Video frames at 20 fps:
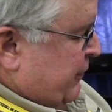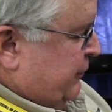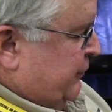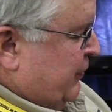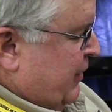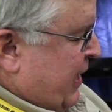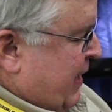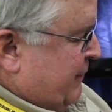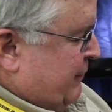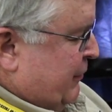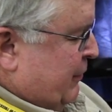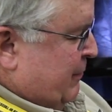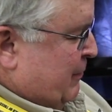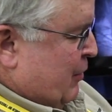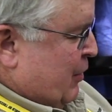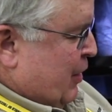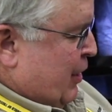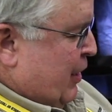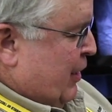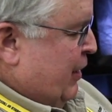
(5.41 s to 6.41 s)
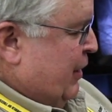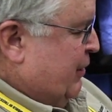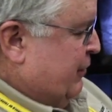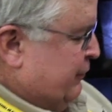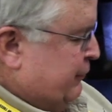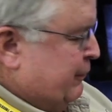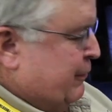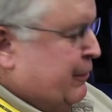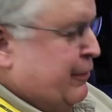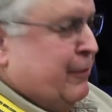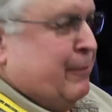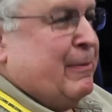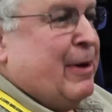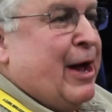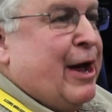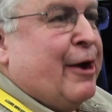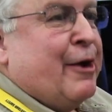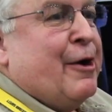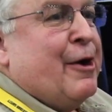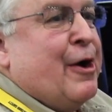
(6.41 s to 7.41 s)
the shaft of the broadhead. You screw it
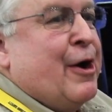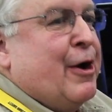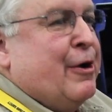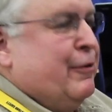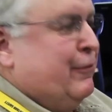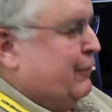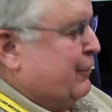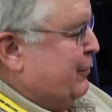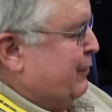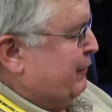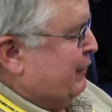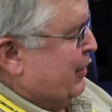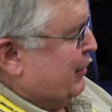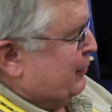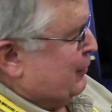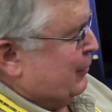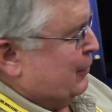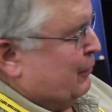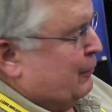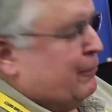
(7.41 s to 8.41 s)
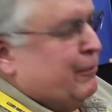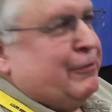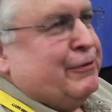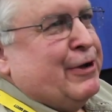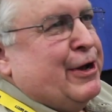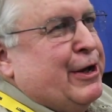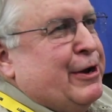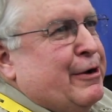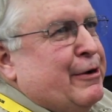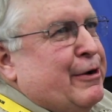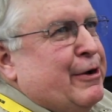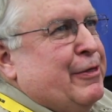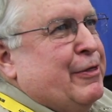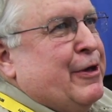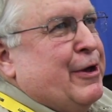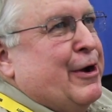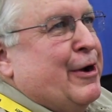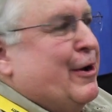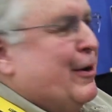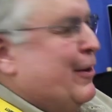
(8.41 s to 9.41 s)
back on, so you've got the little retainer in
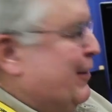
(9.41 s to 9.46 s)
there.